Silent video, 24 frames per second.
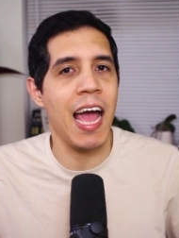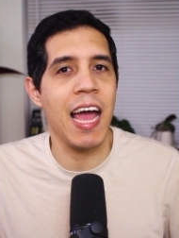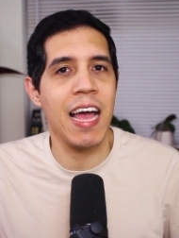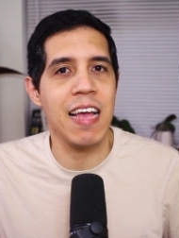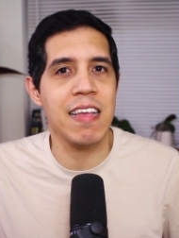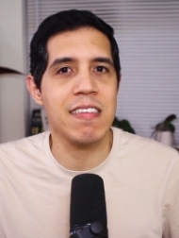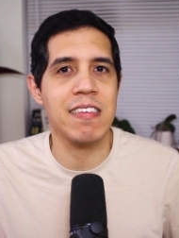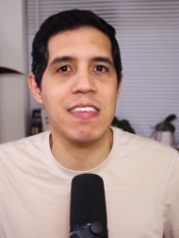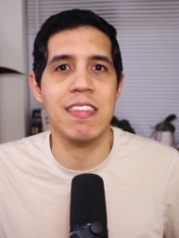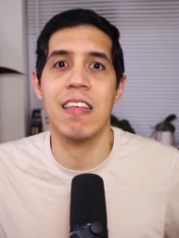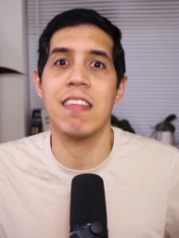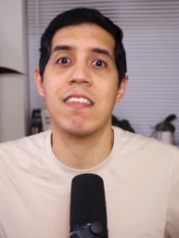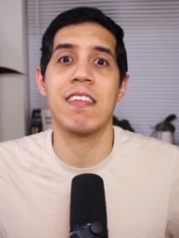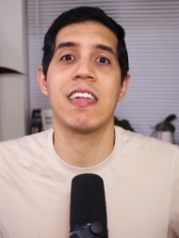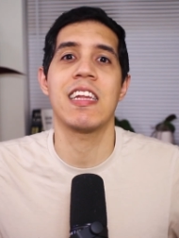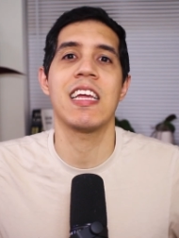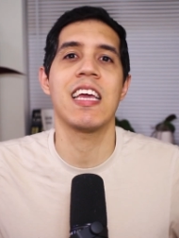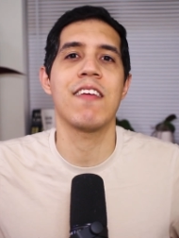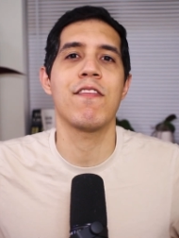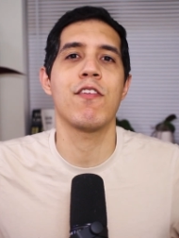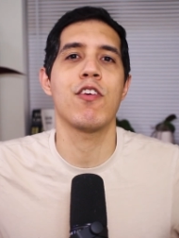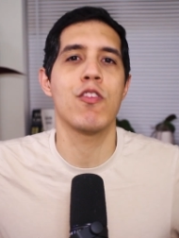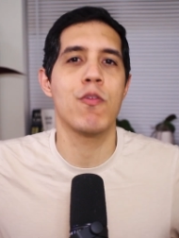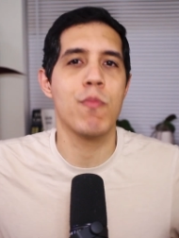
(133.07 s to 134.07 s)
ask that's going to
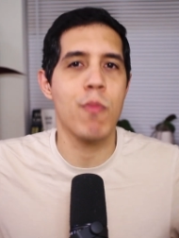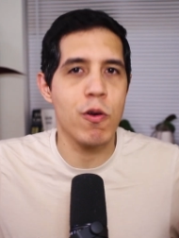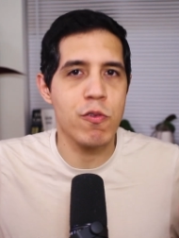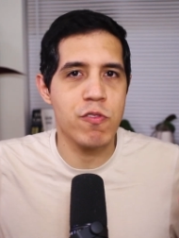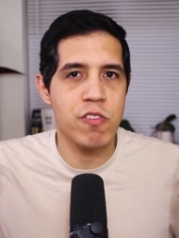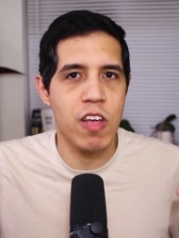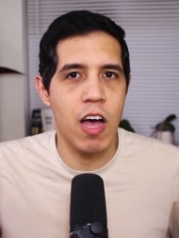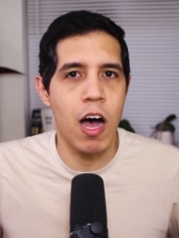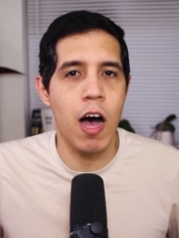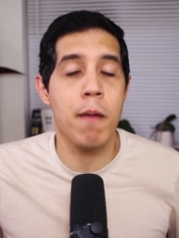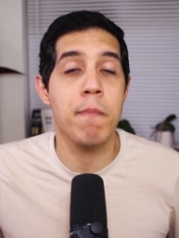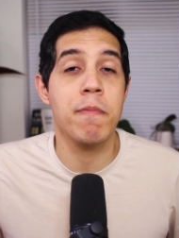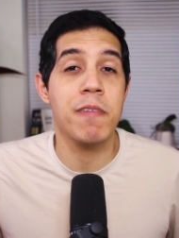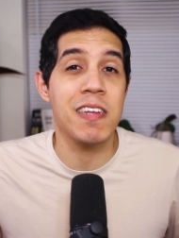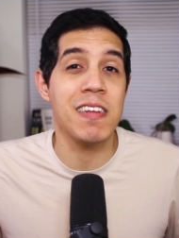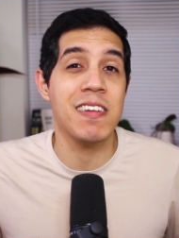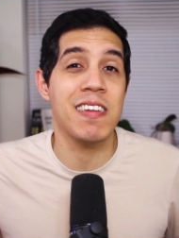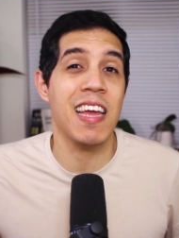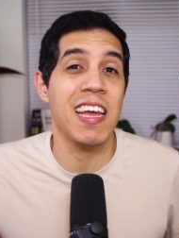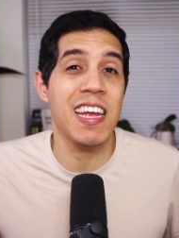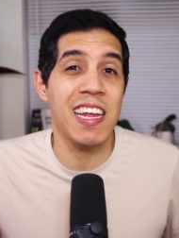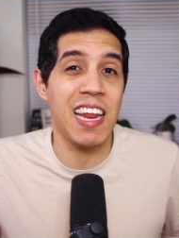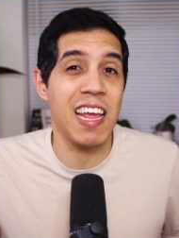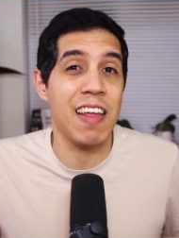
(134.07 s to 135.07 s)
give you the most up to
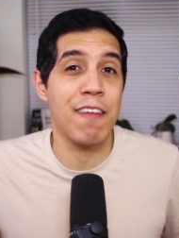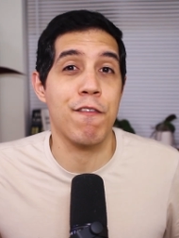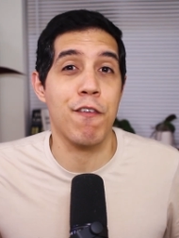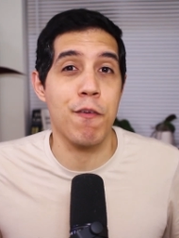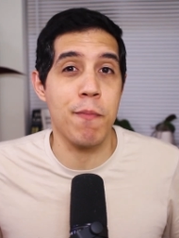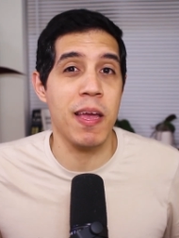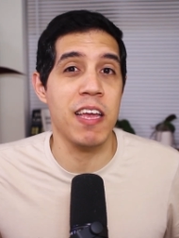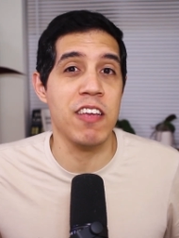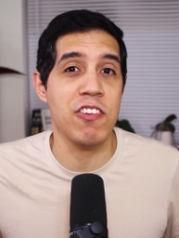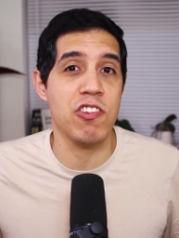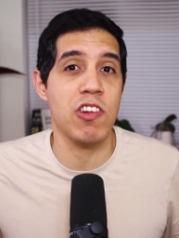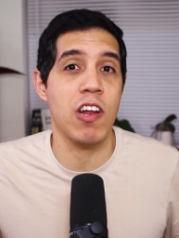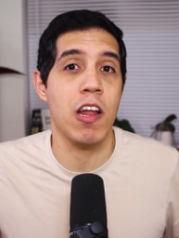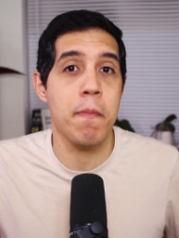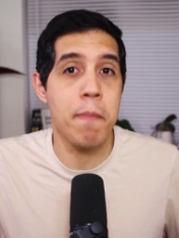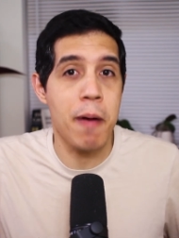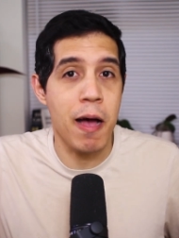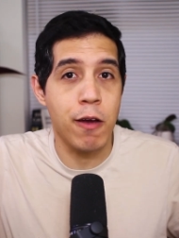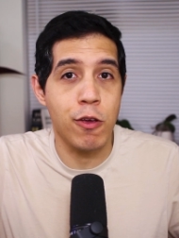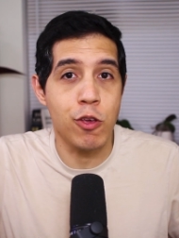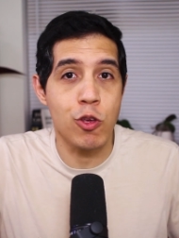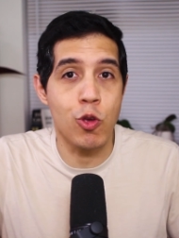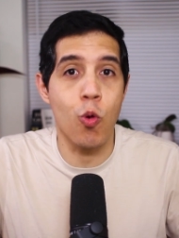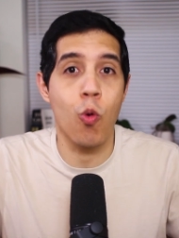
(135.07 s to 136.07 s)
date information
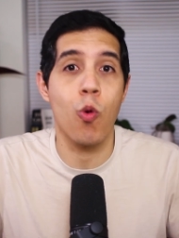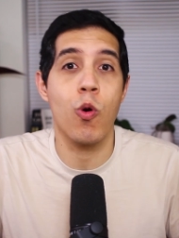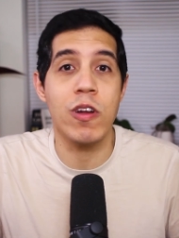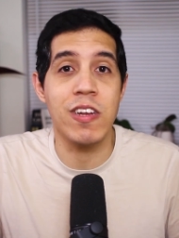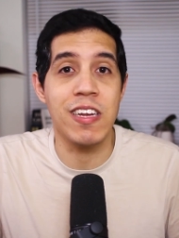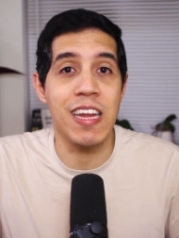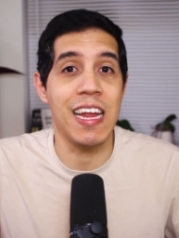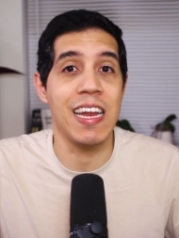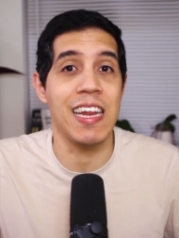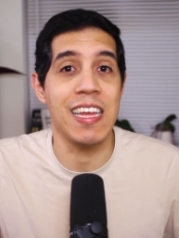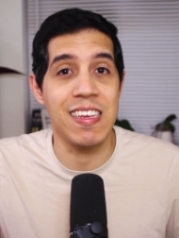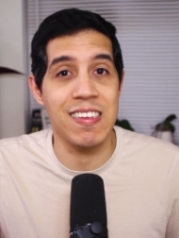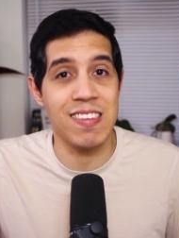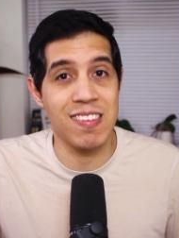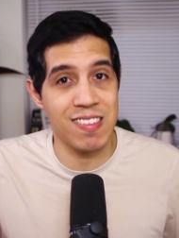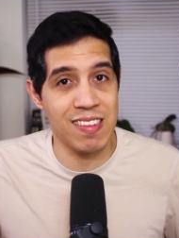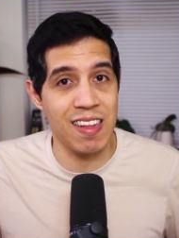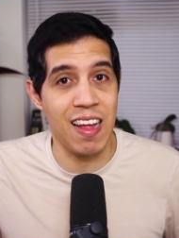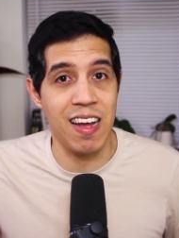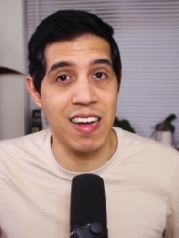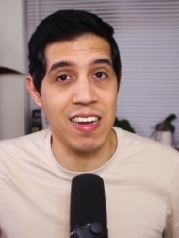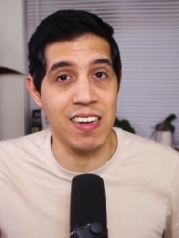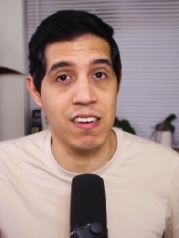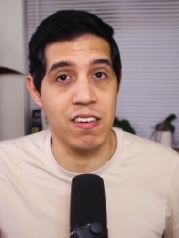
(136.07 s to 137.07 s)
about your dating
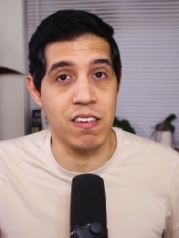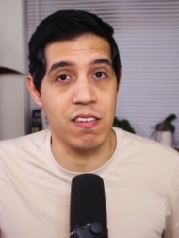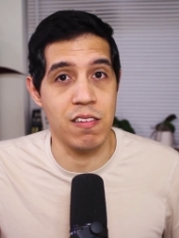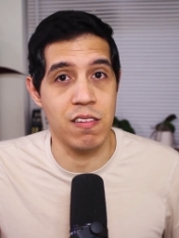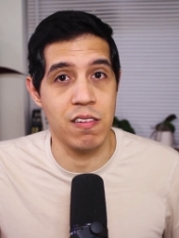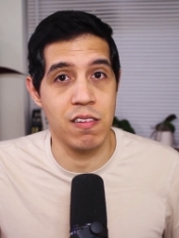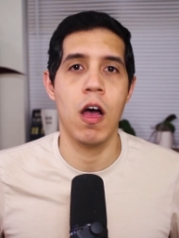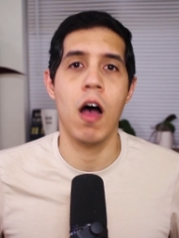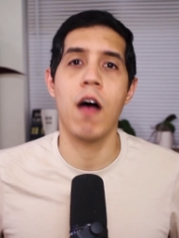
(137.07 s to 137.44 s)
style.